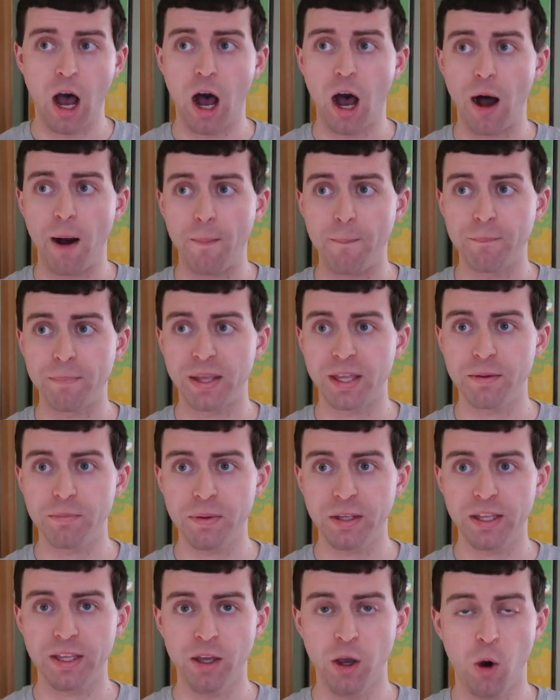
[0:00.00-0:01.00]

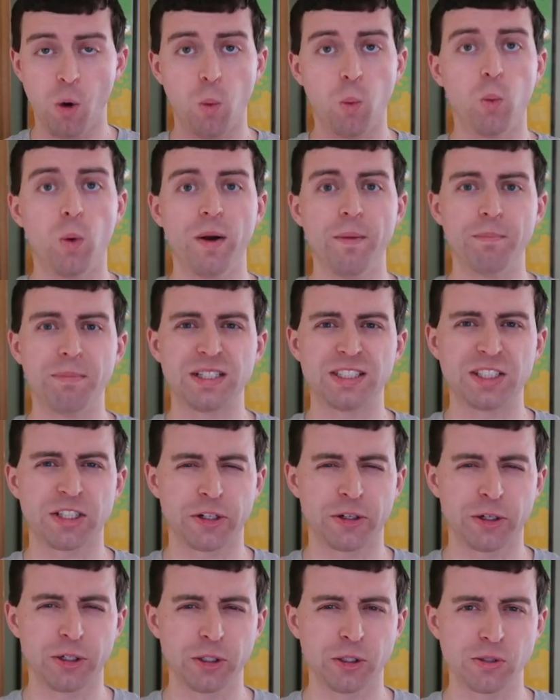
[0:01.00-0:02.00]
Maybe what
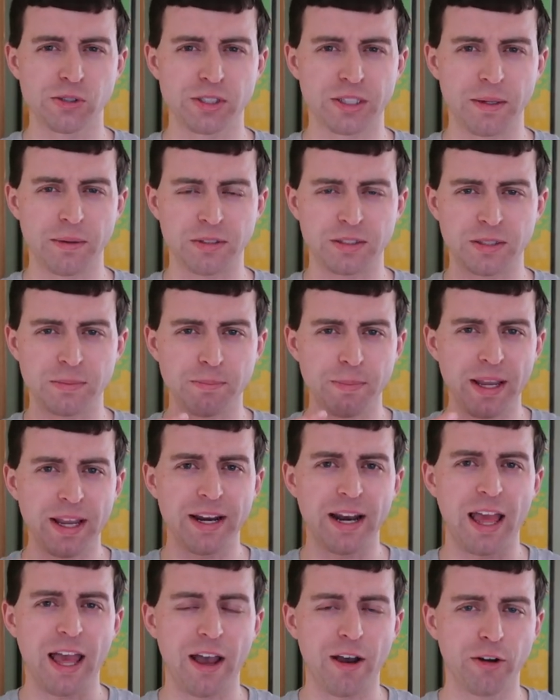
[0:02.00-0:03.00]
materials it's
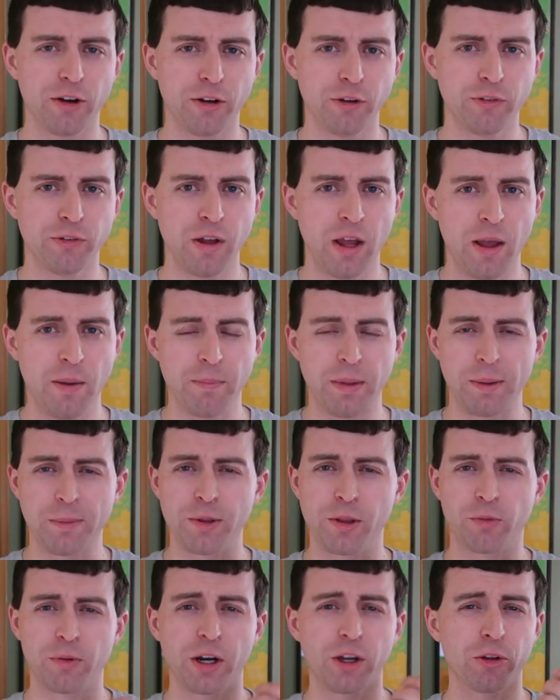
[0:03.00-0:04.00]
made out of.
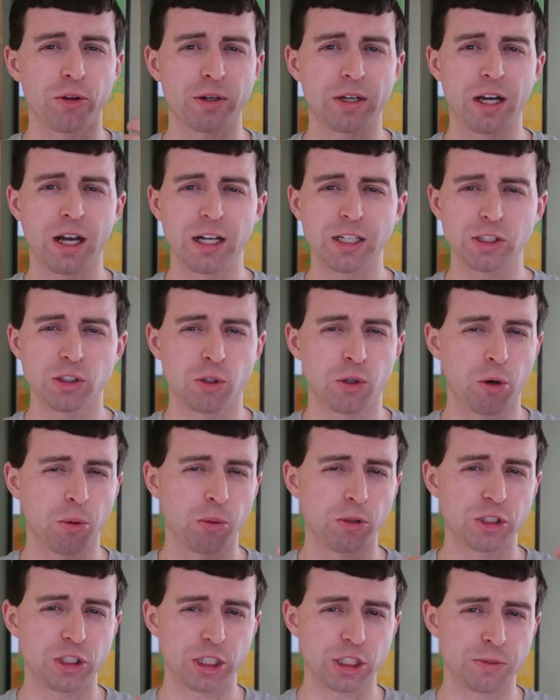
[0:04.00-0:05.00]
Maybe the regular Contour
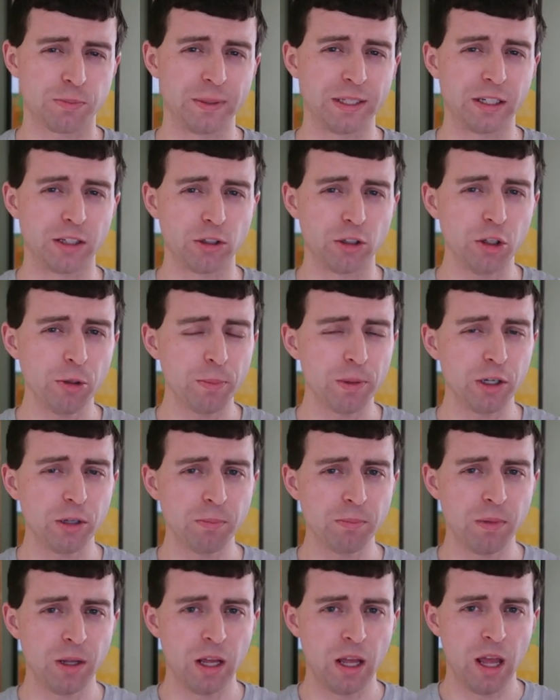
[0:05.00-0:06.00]
will just be
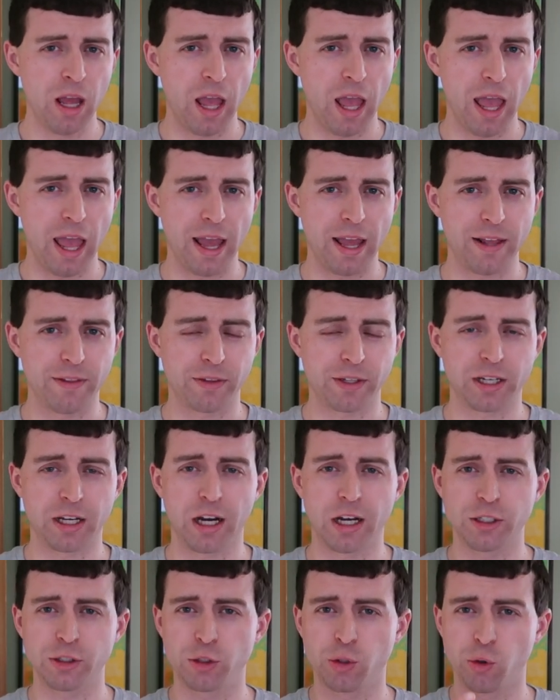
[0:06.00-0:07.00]
aluminum, and the
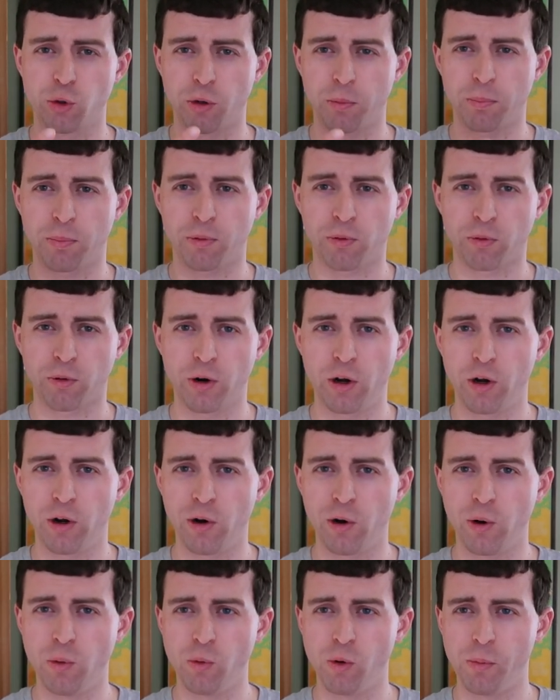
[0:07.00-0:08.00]
Contour
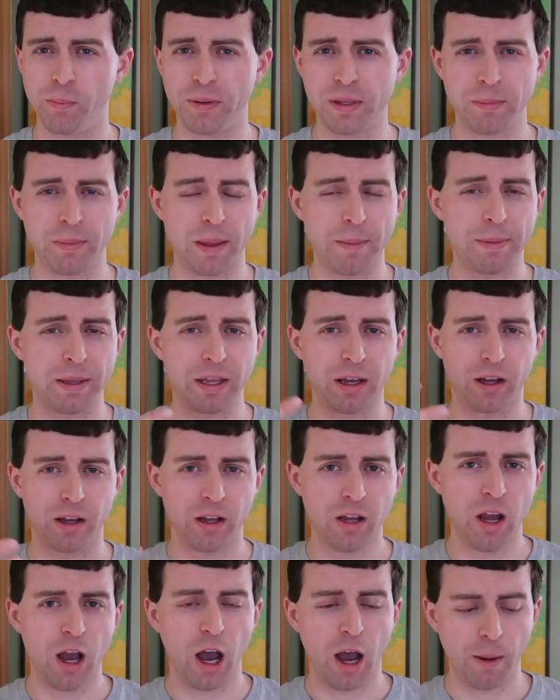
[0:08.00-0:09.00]
Pro will be maybe
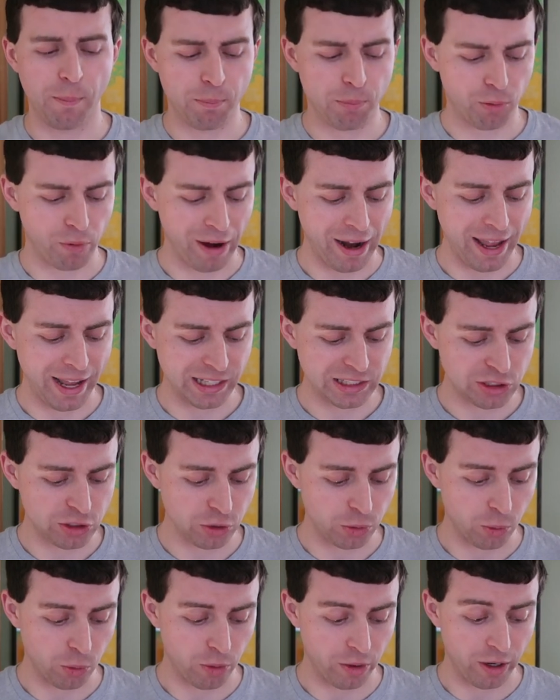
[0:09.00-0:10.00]
a
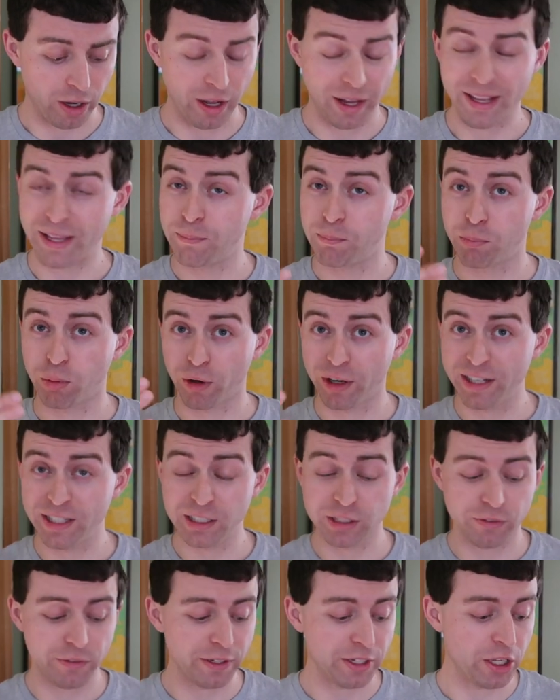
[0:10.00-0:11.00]
brass, or in
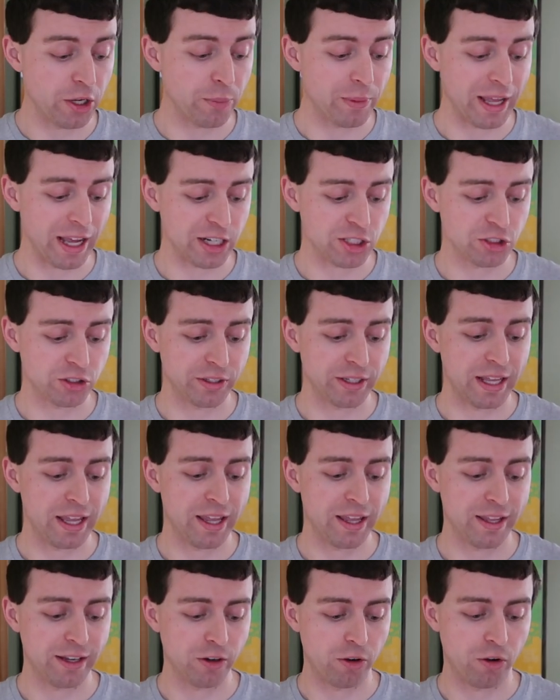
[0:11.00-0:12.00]
Brady's video, we actually
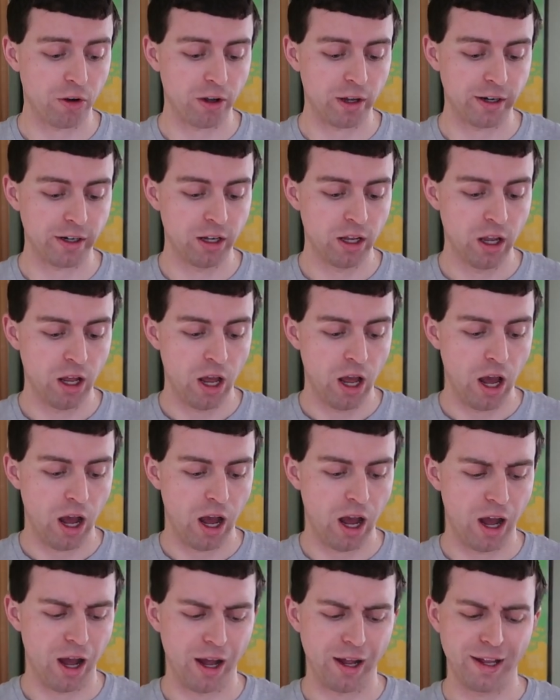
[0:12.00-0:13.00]
hit on
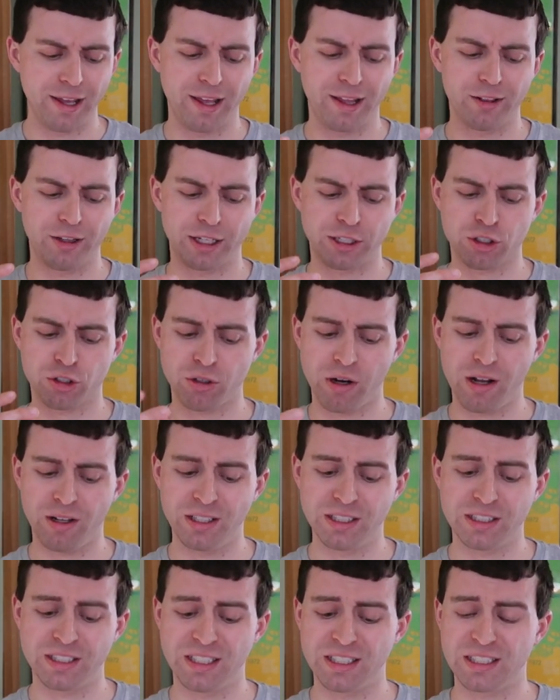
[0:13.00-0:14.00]

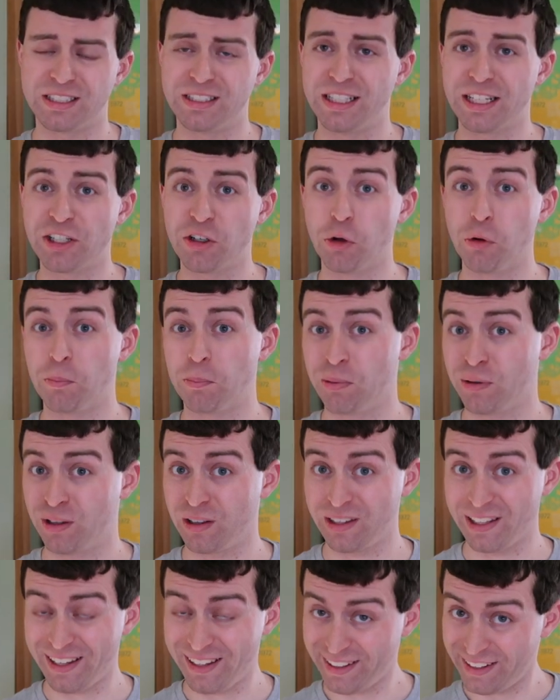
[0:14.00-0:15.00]
electrolysis nickel
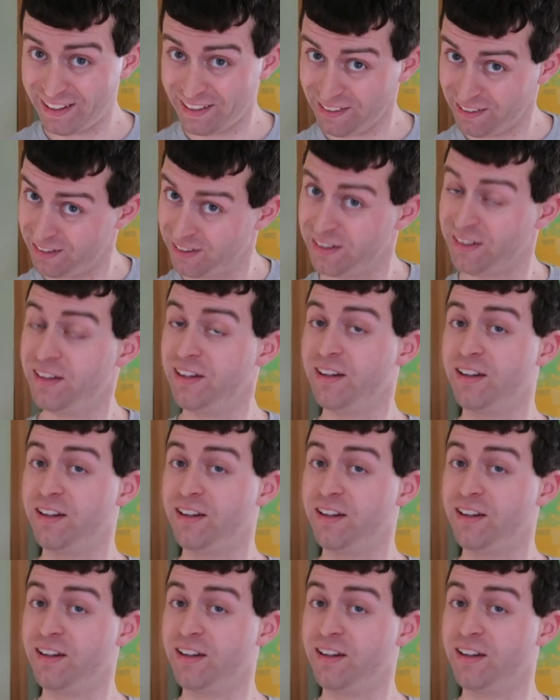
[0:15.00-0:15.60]
plating.